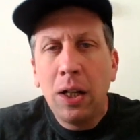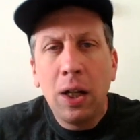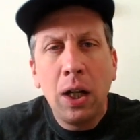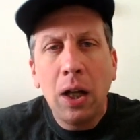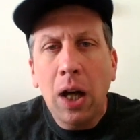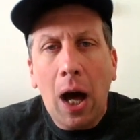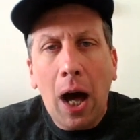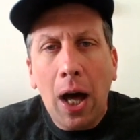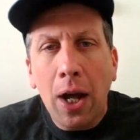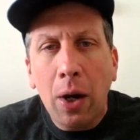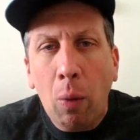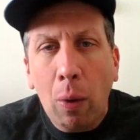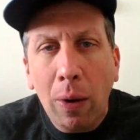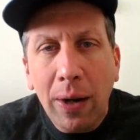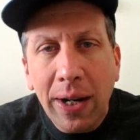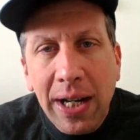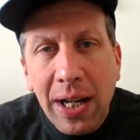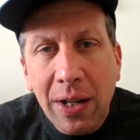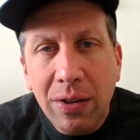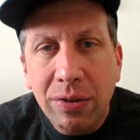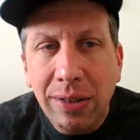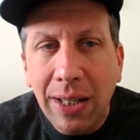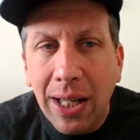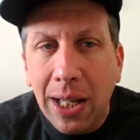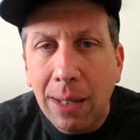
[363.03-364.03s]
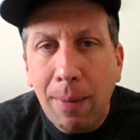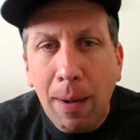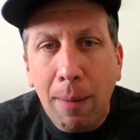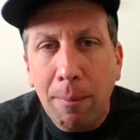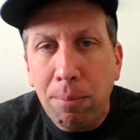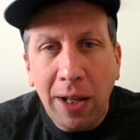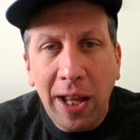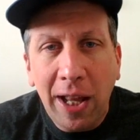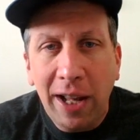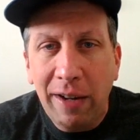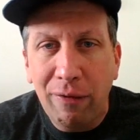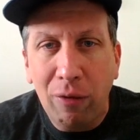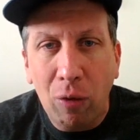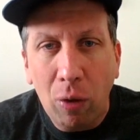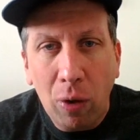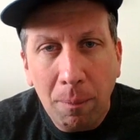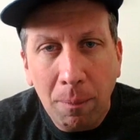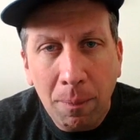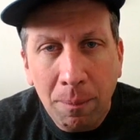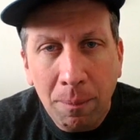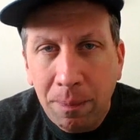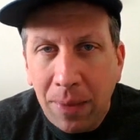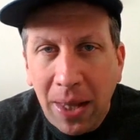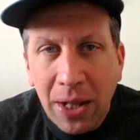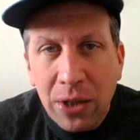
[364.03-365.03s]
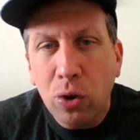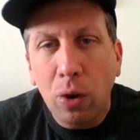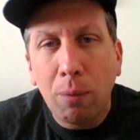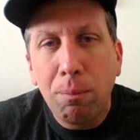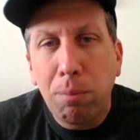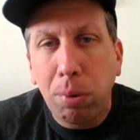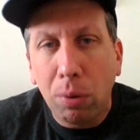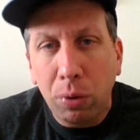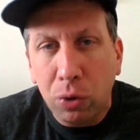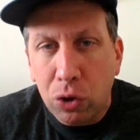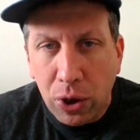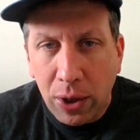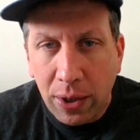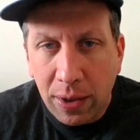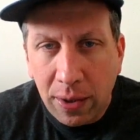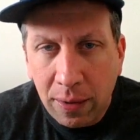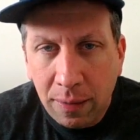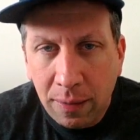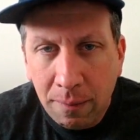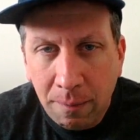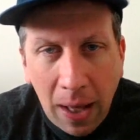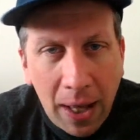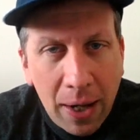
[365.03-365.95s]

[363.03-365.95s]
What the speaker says: I don't want to hear this thing about platform. That's all bullshit.